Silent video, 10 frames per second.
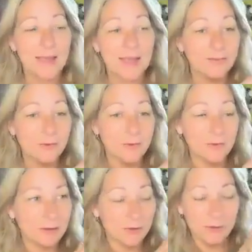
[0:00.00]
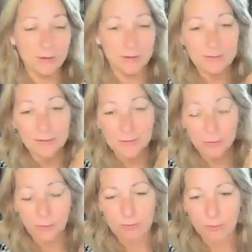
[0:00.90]
And so there is this
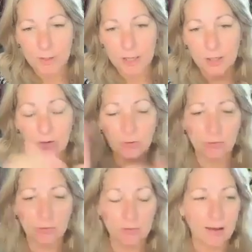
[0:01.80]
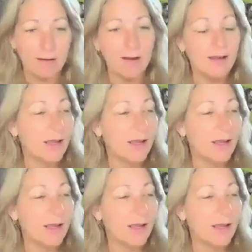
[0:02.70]
going from here to there.